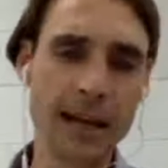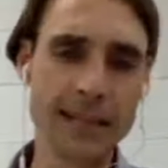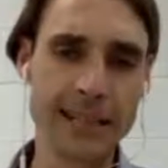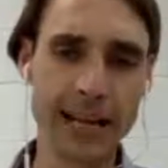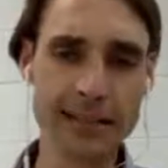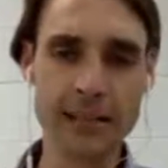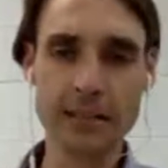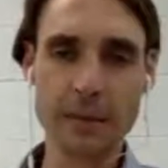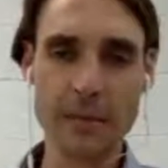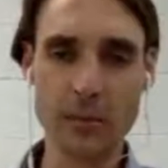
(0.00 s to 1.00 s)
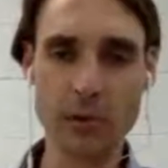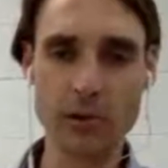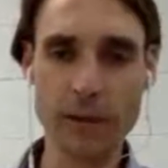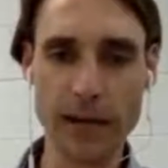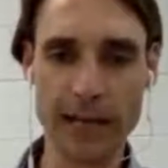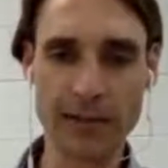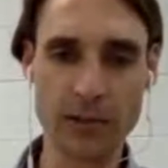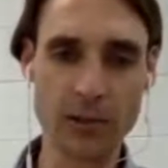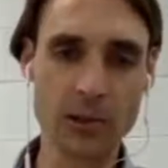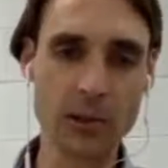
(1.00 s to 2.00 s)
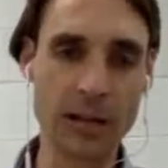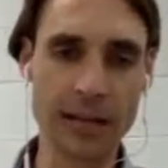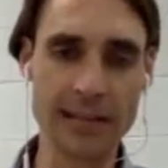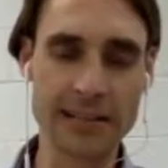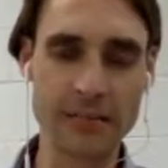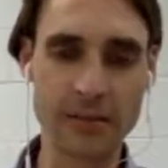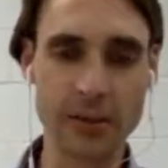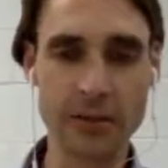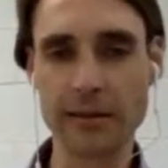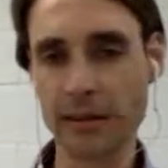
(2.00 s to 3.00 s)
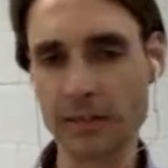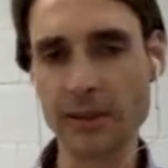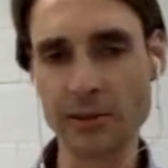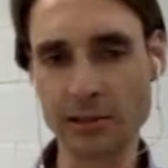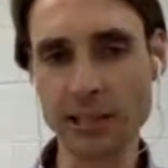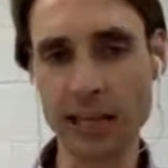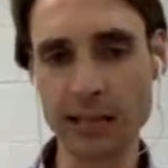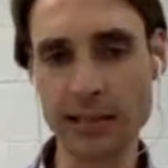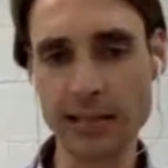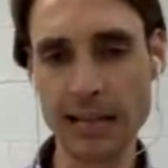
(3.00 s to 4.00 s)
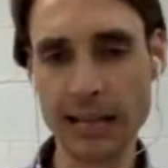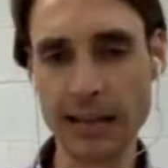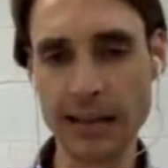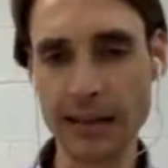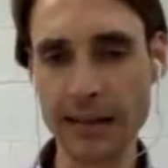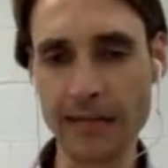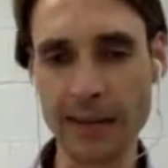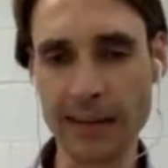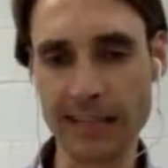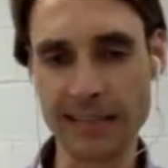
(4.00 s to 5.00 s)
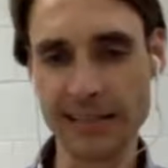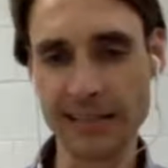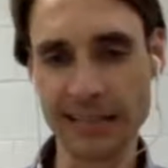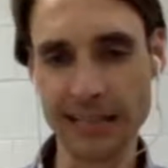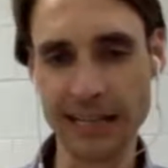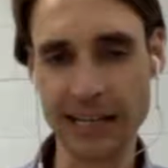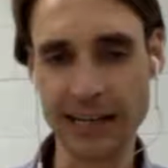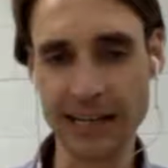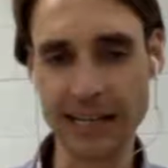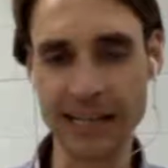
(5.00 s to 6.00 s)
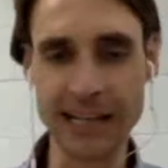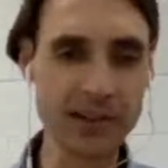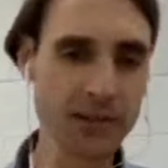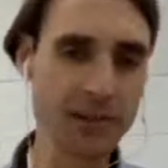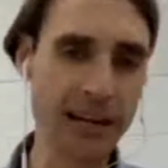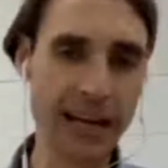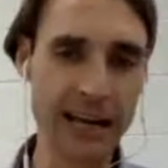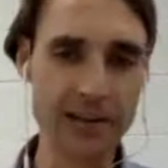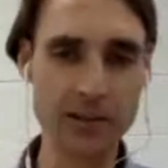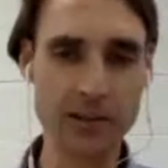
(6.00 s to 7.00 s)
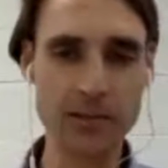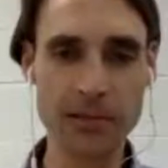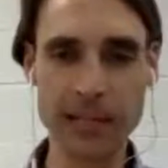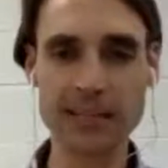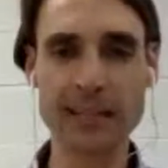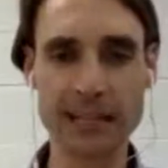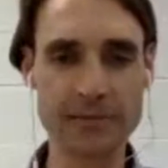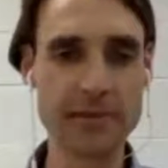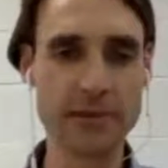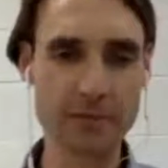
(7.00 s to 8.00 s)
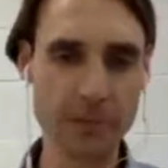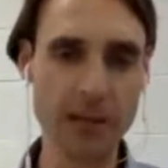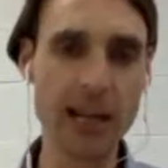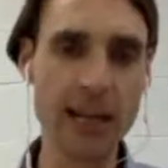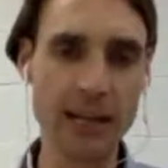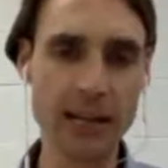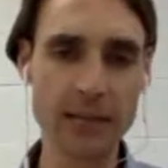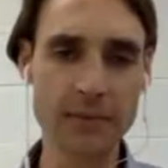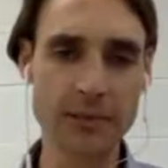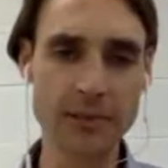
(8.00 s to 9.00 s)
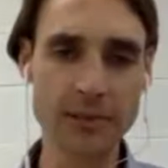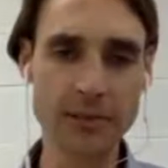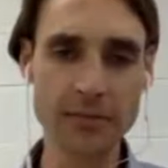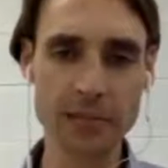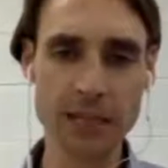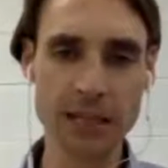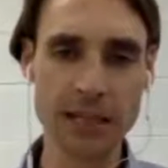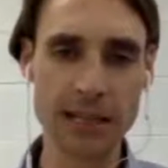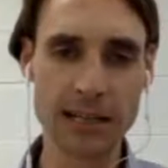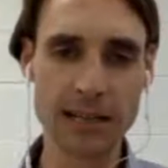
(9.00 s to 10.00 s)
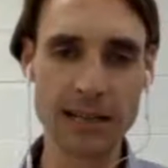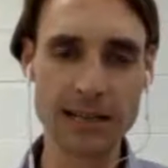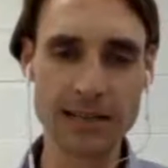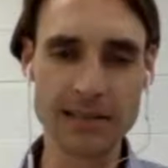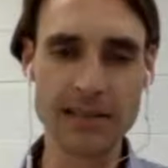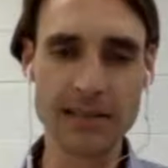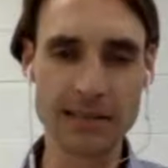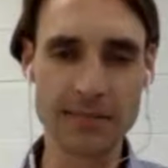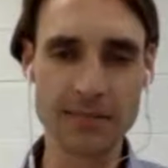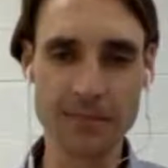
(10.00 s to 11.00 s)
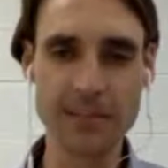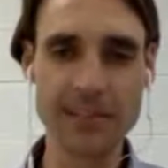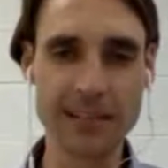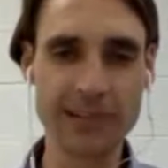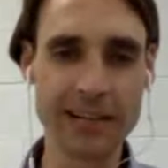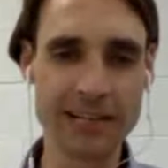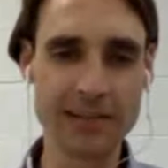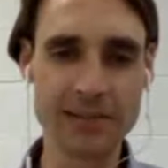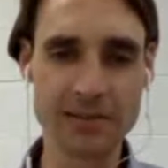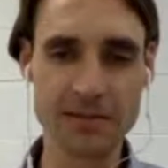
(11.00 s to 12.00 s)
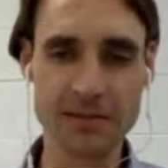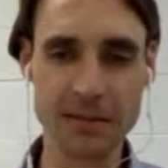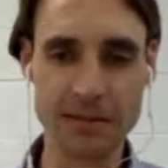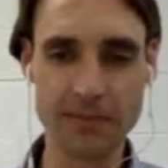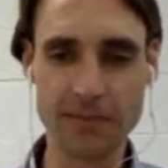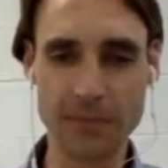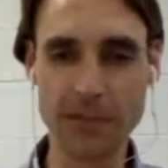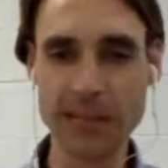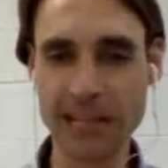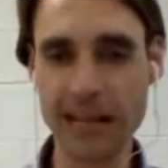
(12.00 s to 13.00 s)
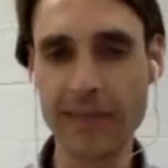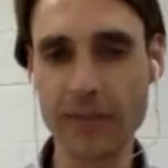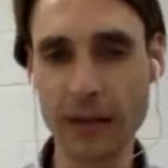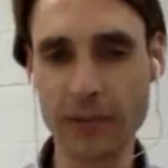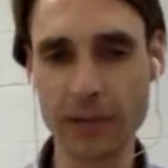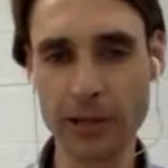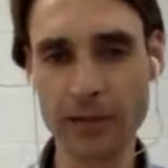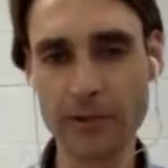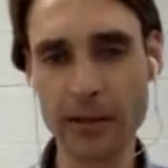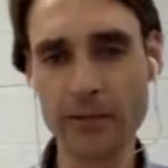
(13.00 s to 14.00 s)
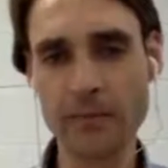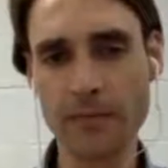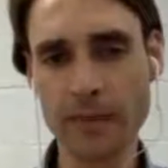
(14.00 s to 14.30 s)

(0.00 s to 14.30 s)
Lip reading: Tell us a little bit more about your clients and what the special challenges are that they face, and also how you get in touch with them, how they come to you, and just the considerations that you need to have about working with them.